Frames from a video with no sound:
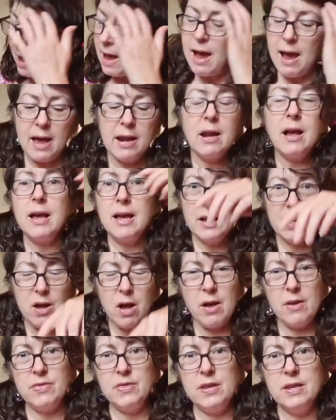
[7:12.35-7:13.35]
And I
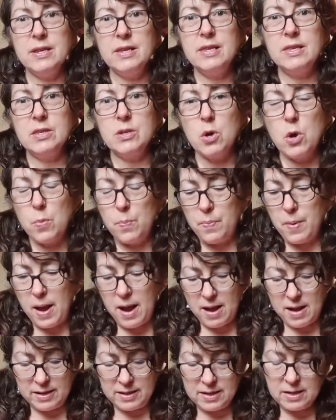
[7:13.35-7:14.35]
got this up
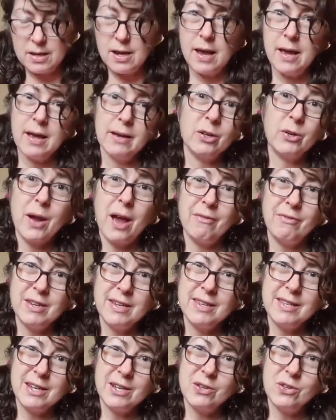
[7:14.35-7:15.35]
at Crafty
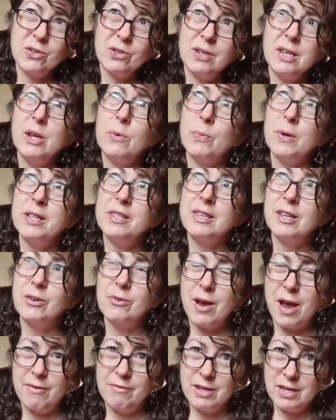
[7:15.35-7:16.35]
Stitch, Knitwits and
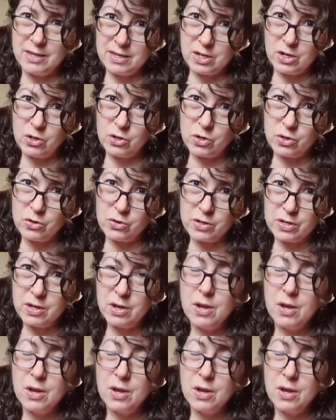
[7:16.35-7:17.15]
Crafty Stitchers,